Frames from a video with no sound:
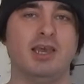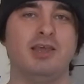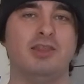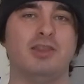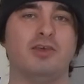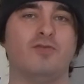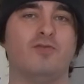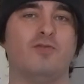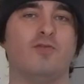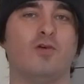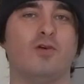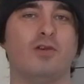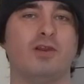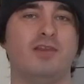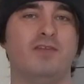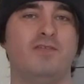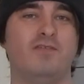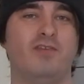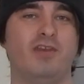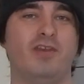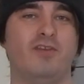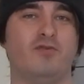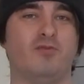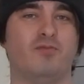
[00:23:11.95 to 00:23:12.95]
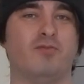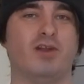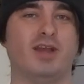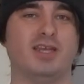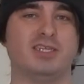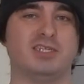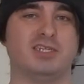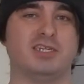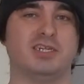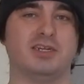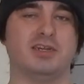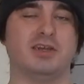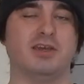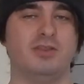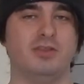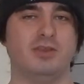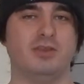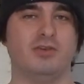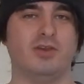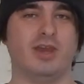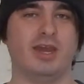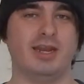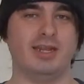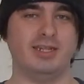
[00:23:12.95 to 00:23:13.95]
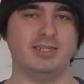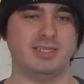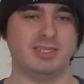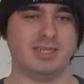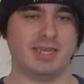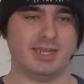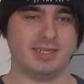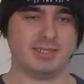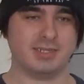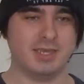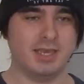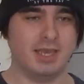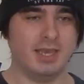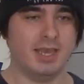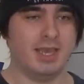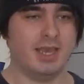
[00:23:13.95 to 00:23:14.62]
the 45th President of the United States.